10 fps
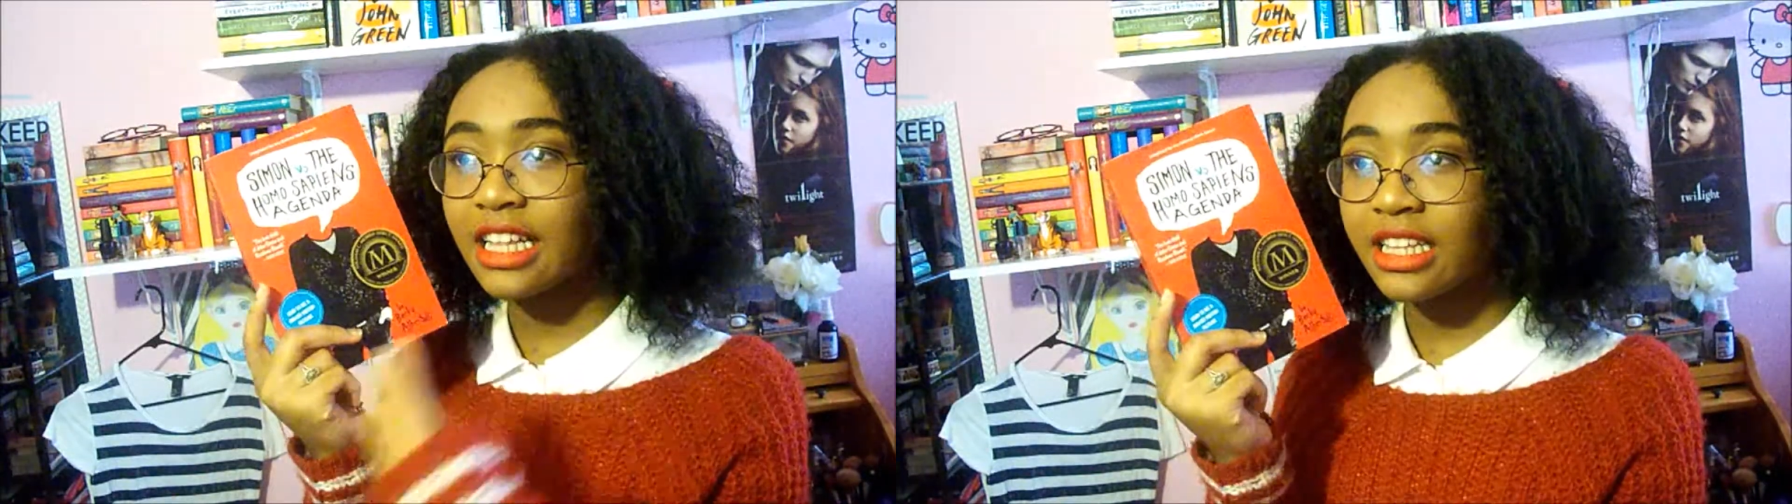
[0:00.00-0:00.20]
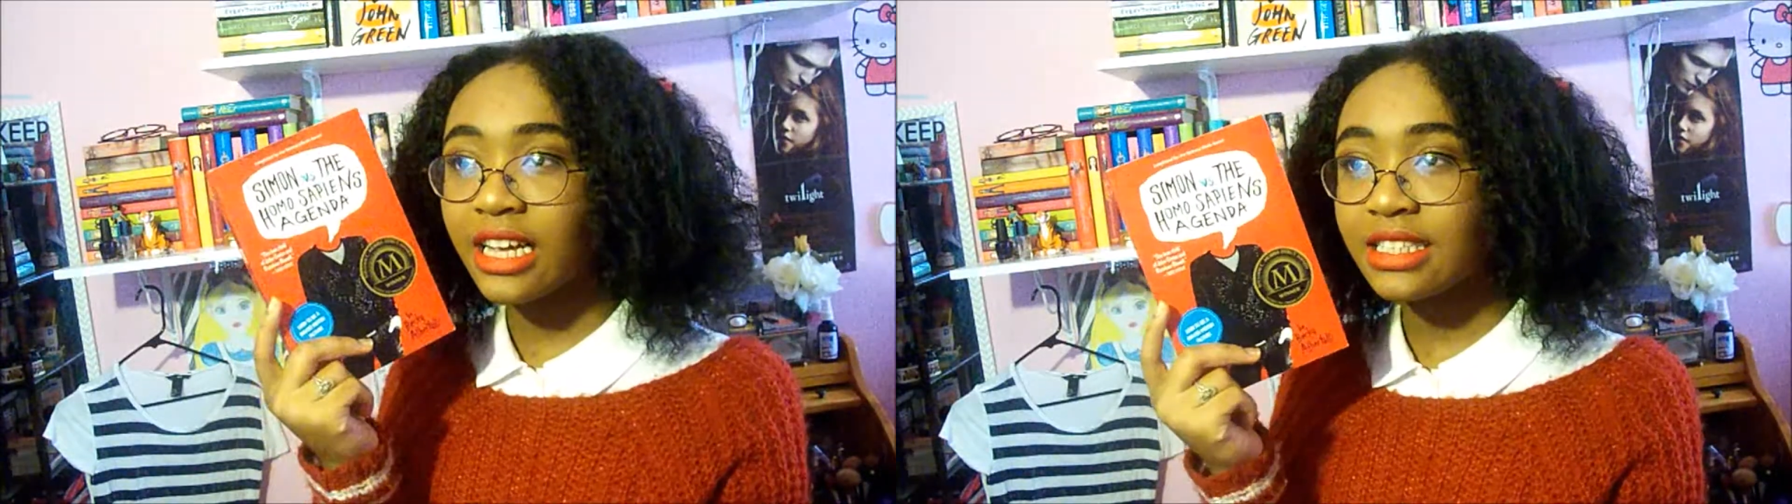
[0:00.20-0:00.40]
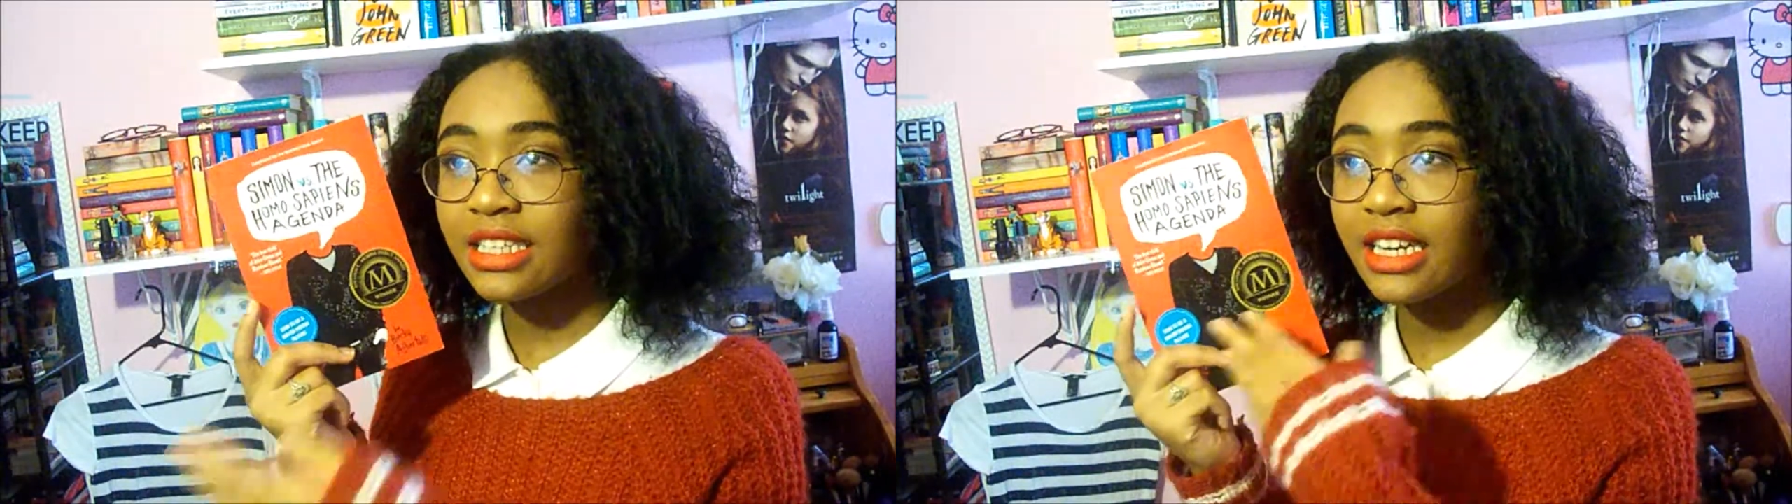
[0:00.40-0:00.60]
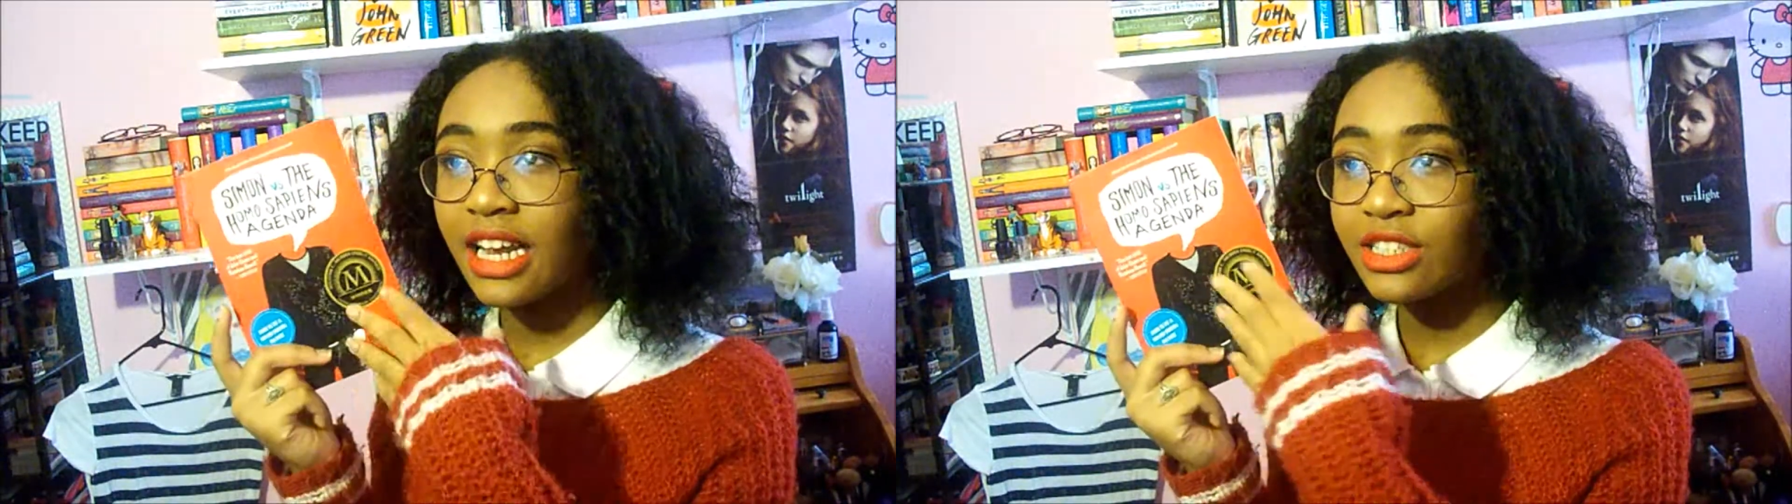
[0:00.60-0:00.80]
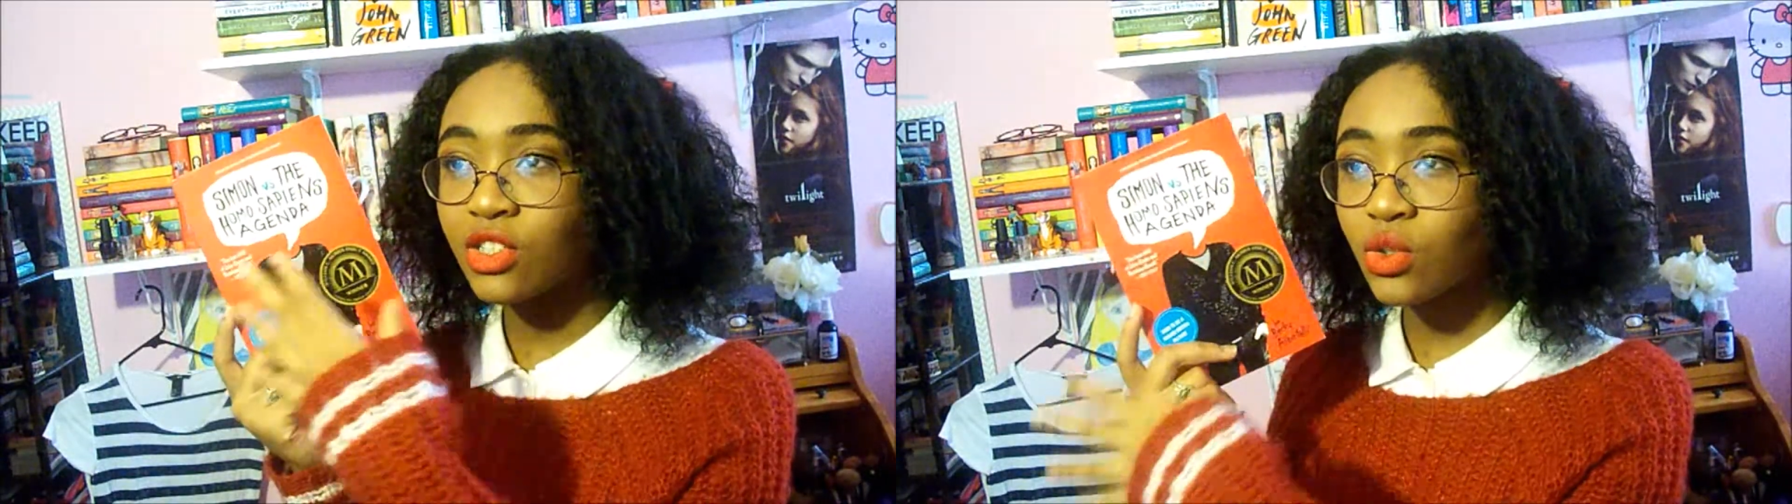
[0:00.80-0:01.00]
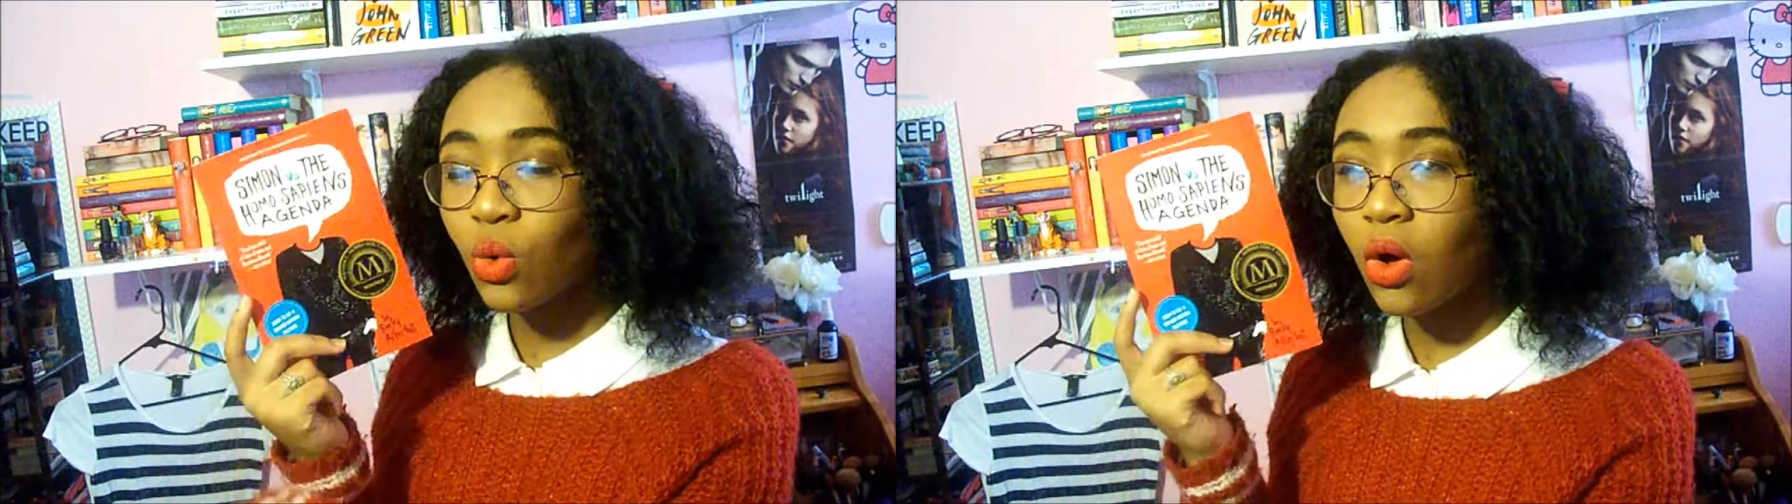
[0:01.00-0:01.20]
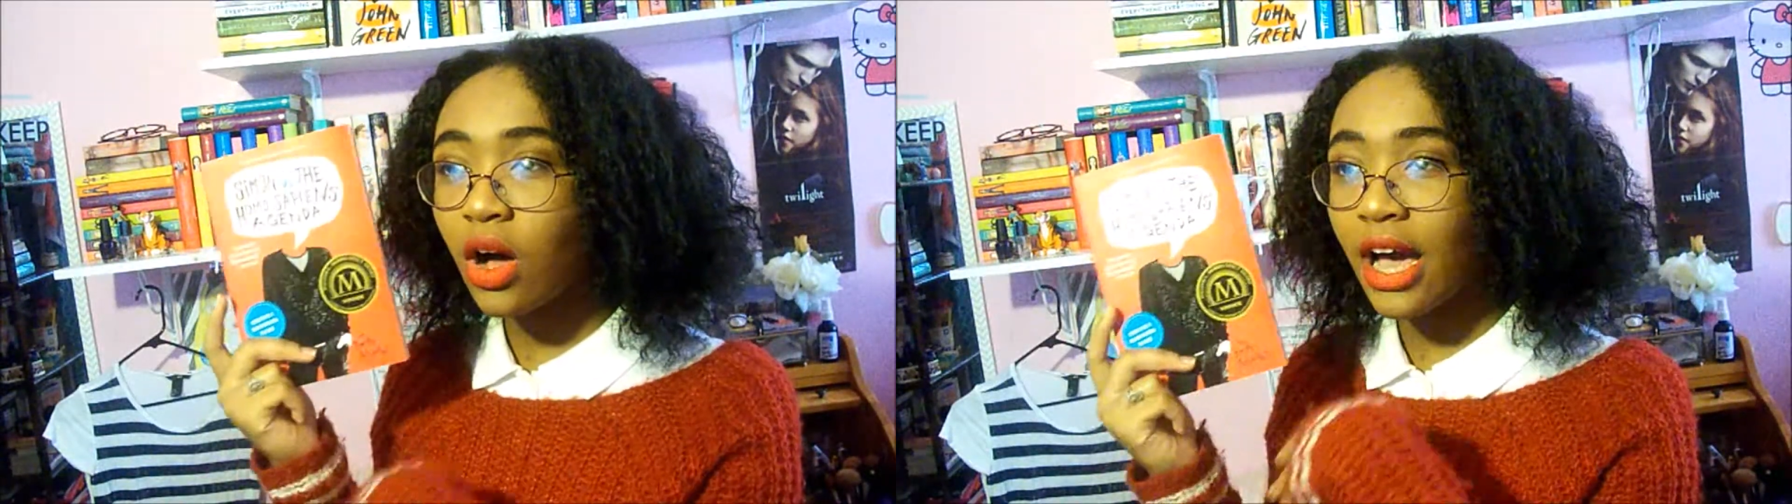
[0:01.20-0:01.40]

closeted at school,